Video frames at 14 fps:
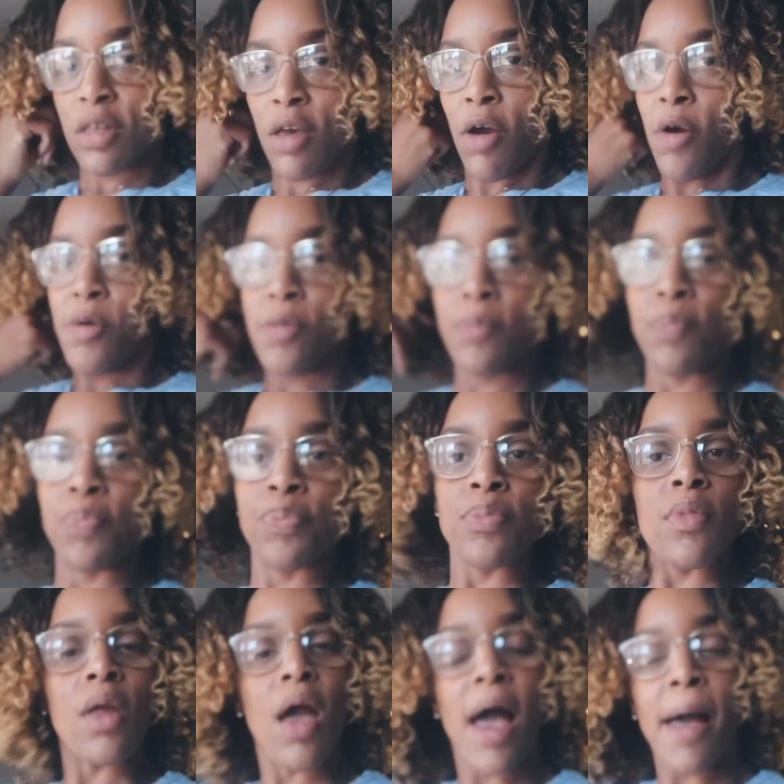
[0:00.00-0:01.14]
So
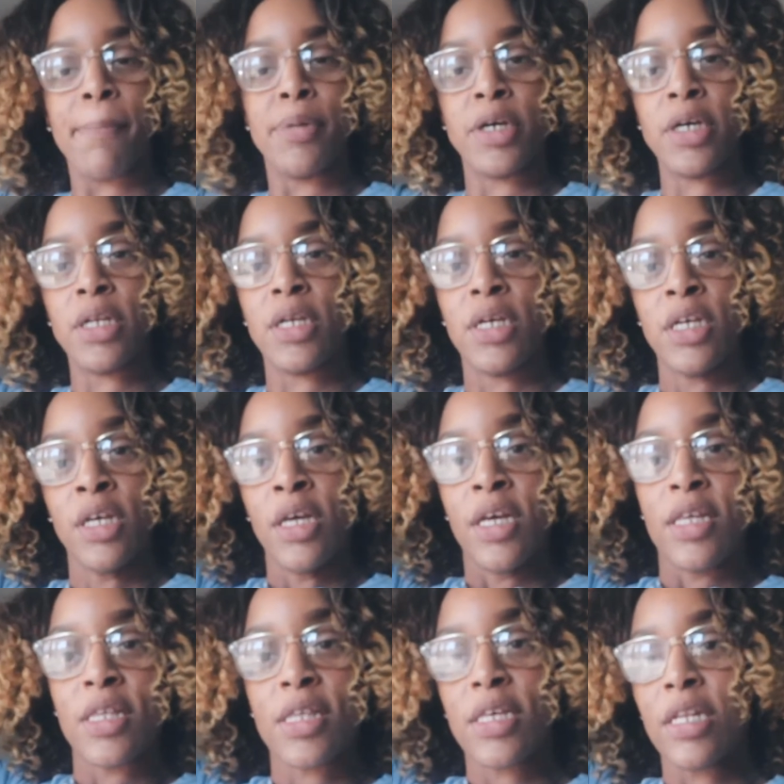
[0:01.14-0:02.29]
I put
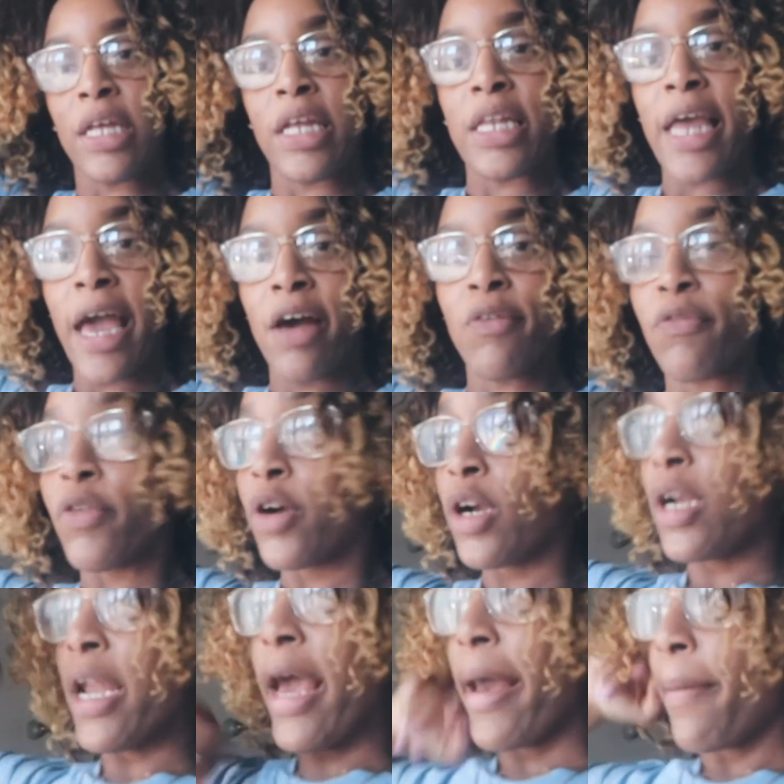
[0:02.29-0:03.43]
Sydney down for a
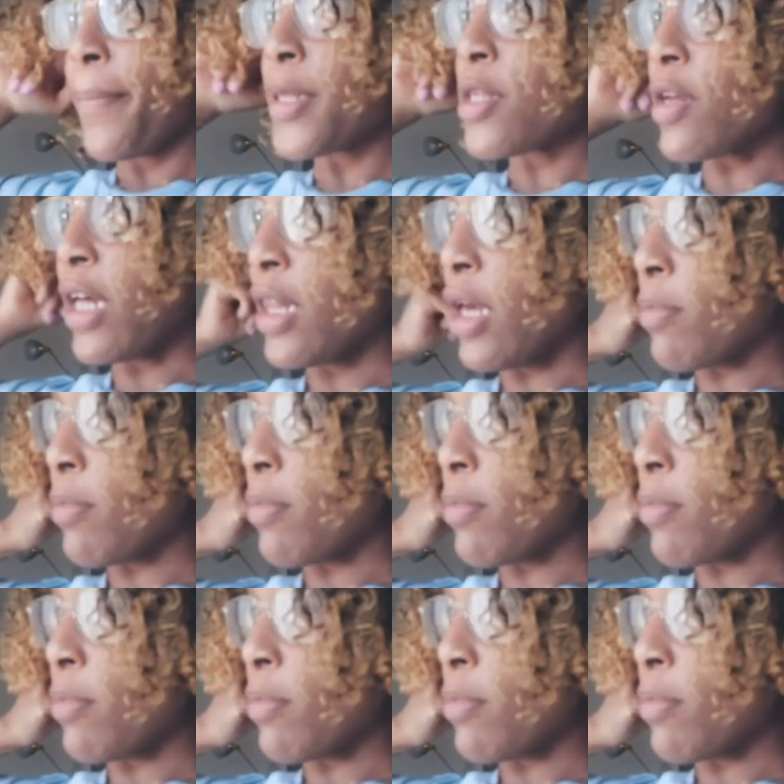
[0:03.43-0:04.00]
nap, so I think